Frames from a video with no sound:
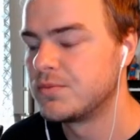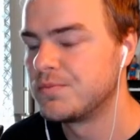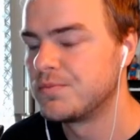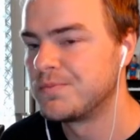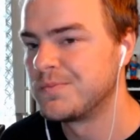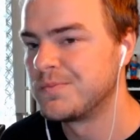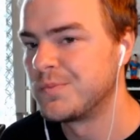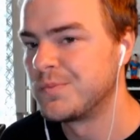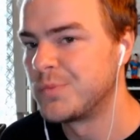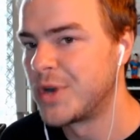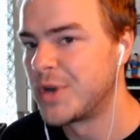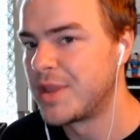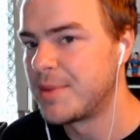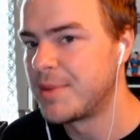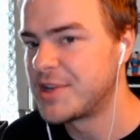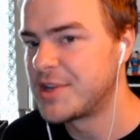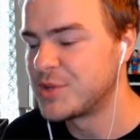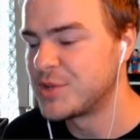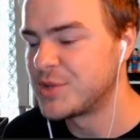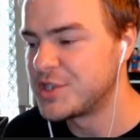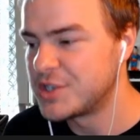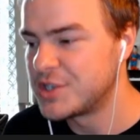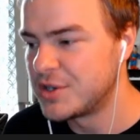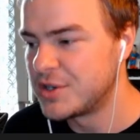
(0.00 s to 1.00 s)
one of the best
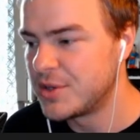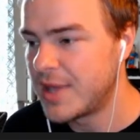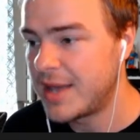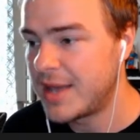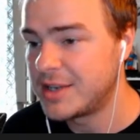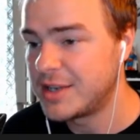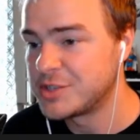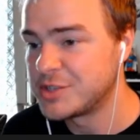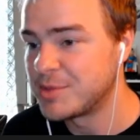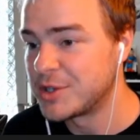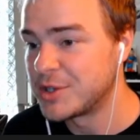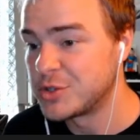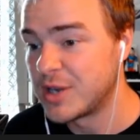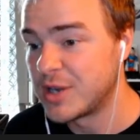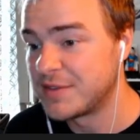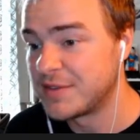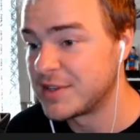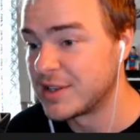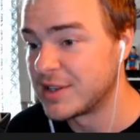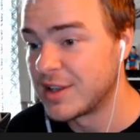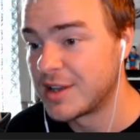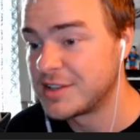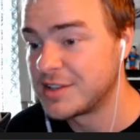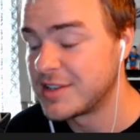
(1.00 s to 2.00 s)
ways to do that is by drafting
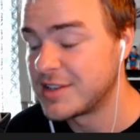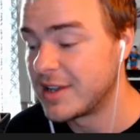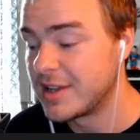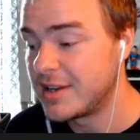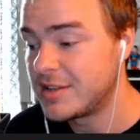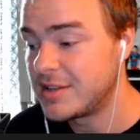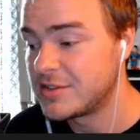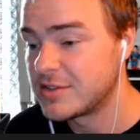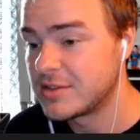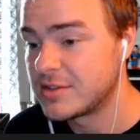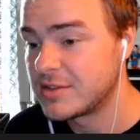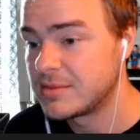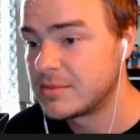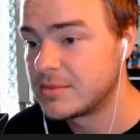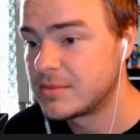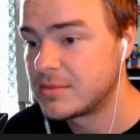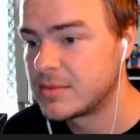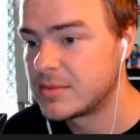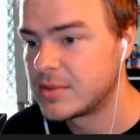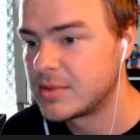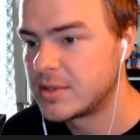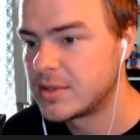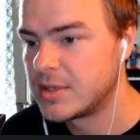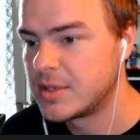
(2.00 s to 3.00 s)
a lot of tight ends.
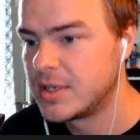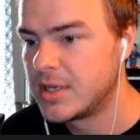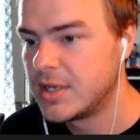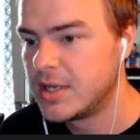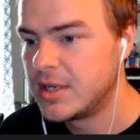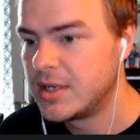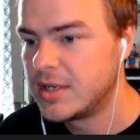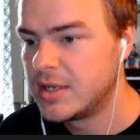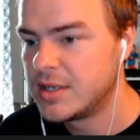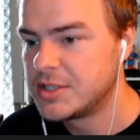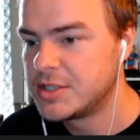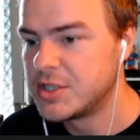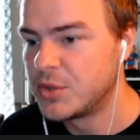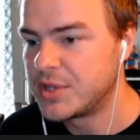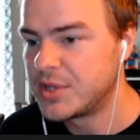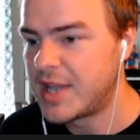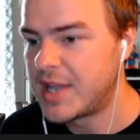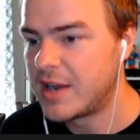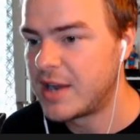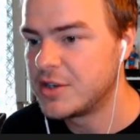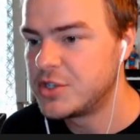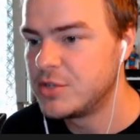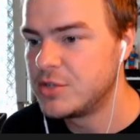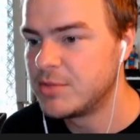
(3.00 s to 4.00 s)
Don't
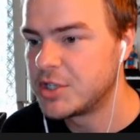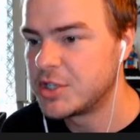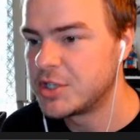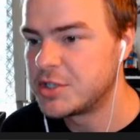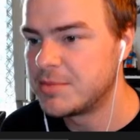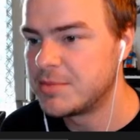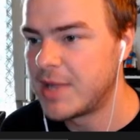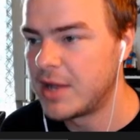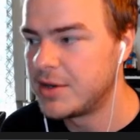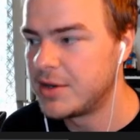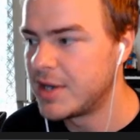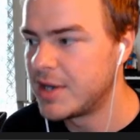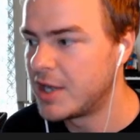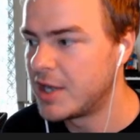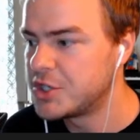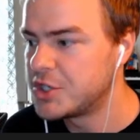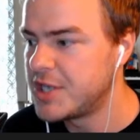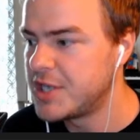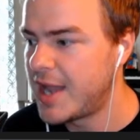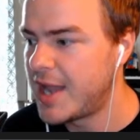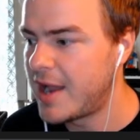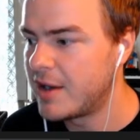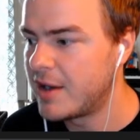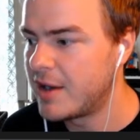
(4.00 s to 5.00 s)
care too much about
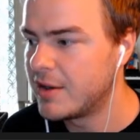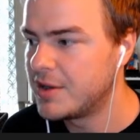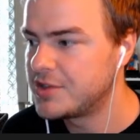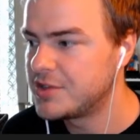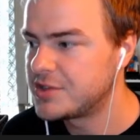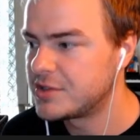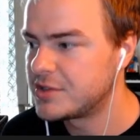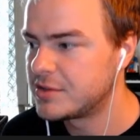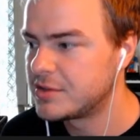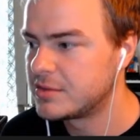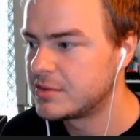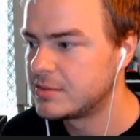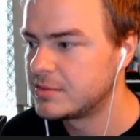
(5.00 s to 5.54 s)
Najee Harris.